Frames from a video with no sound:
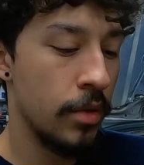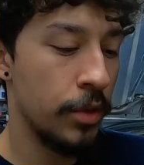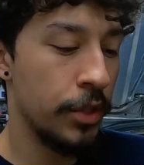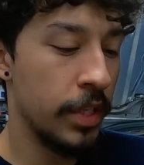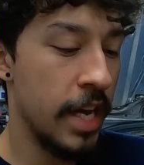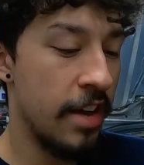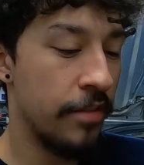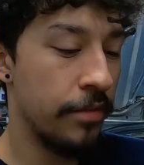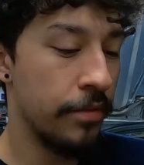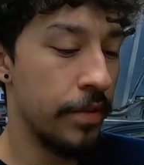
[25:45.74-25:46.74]
shouldn't
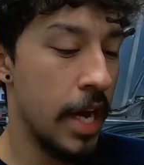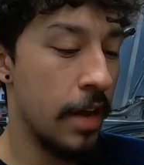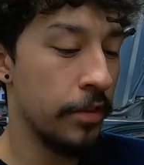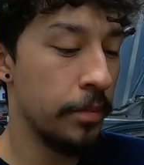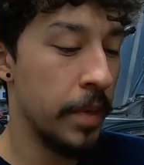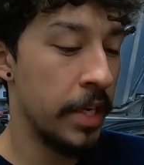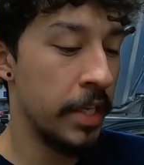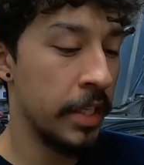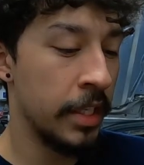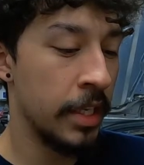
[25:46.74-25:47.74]
have valves
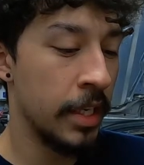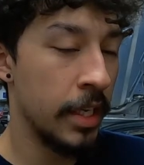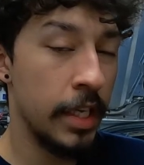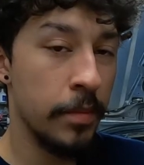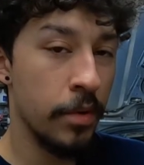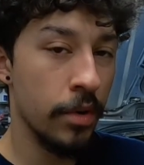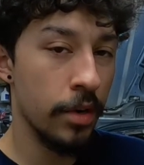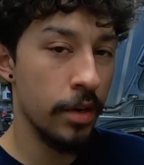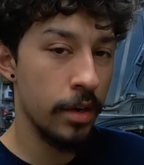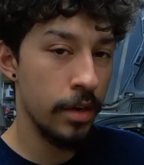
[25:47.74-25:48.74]
bending
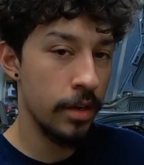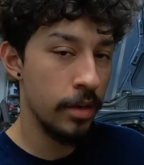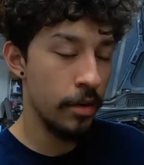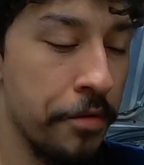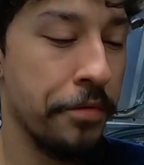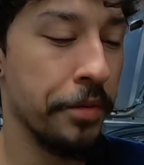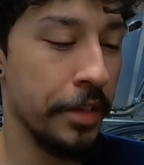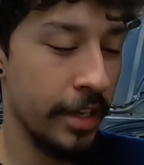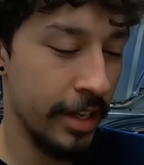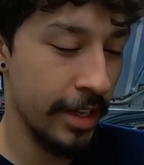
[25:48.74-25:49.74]
anymore,
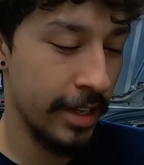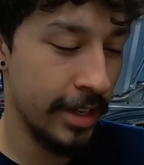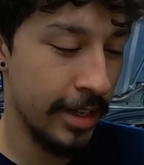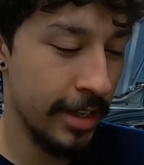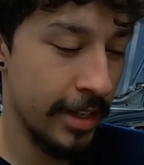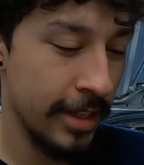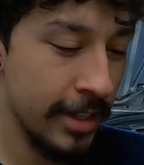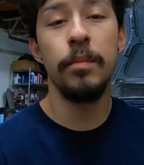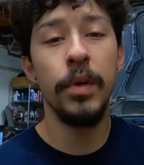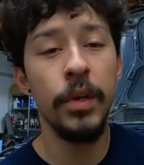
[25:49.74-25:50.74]
hopefully.
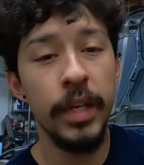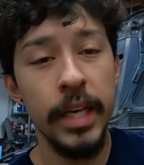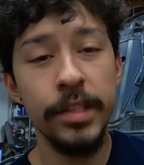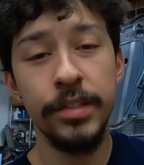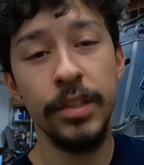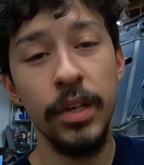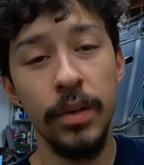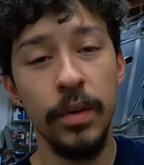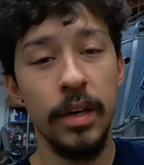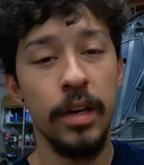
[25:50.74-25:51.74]
But okay,
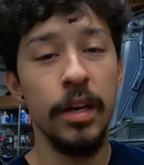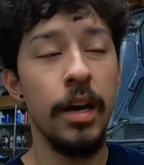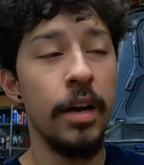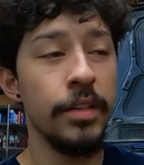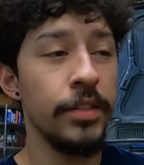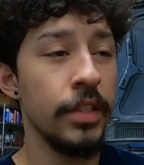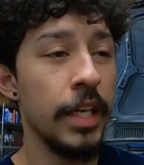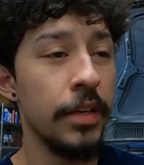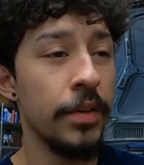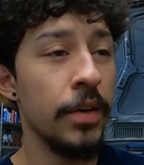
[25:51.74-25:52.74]
so honestly,
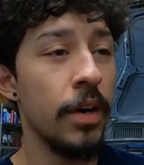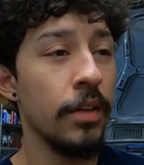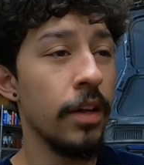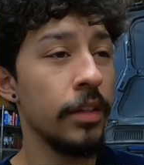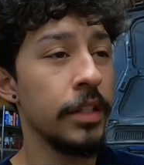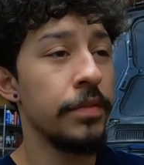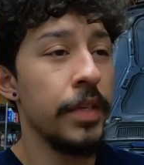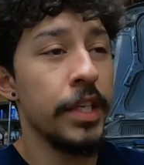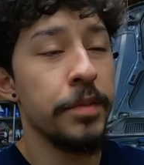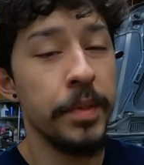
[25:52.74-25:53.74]
I don't know how long this
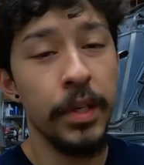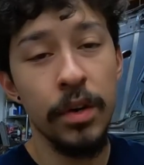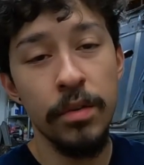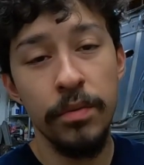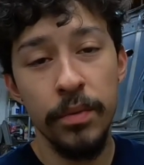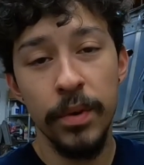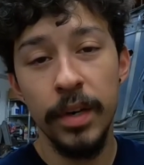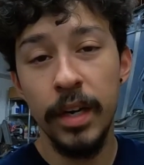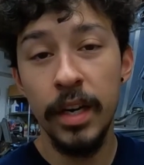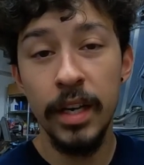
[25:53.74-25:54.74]
video has been going for.